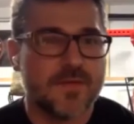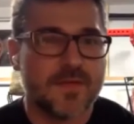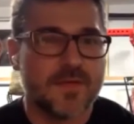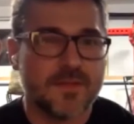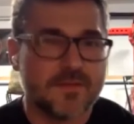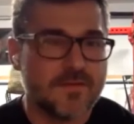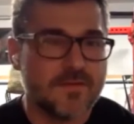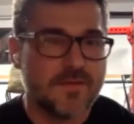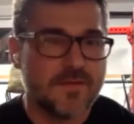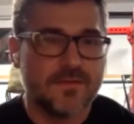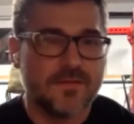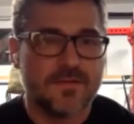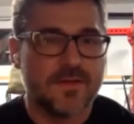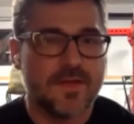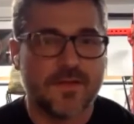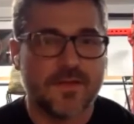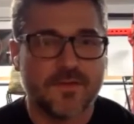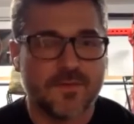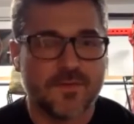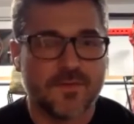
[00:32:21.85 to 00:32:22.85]
Like it fits
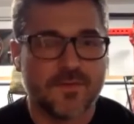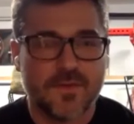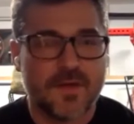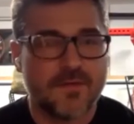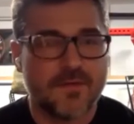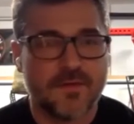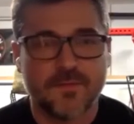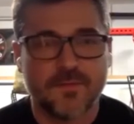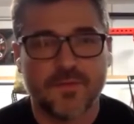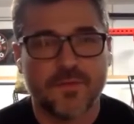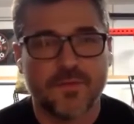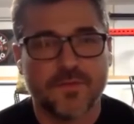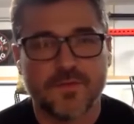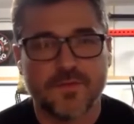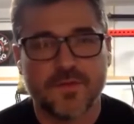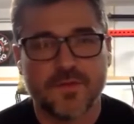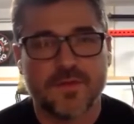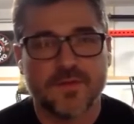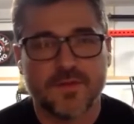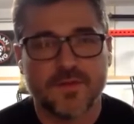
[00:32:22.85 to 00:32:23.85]
together without any bolts
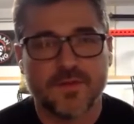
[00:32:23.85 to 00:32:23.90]
in it.